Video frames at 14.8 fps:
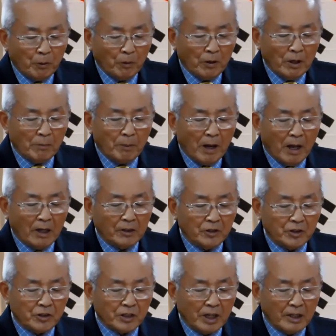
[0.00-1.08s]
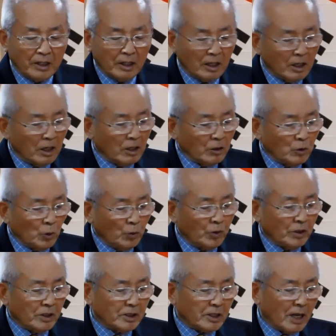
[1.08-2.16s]
politician
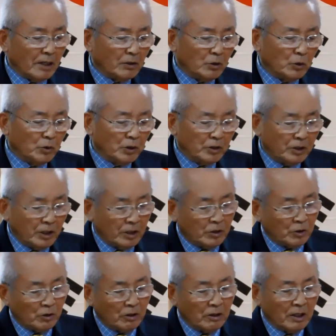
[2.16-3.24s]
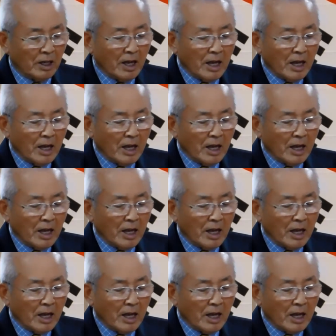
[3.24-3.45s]
took his son to the teacher.